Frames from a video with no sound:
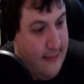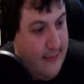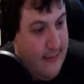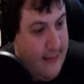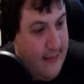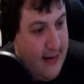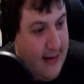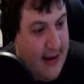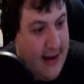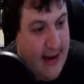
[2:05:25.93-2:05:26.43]

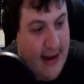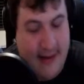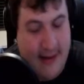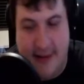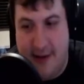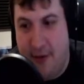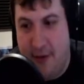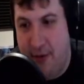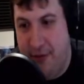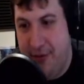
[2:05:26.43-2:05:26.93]
It's
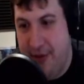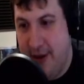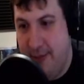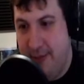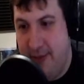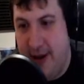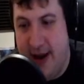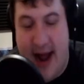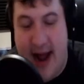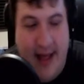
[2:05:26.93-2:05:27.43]
a whole thing.
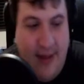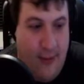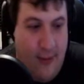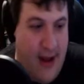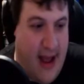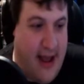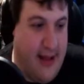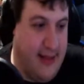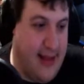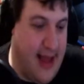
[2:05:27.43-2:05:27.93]
But either
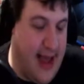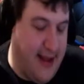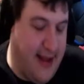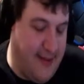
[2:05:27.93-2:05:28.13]
way, like...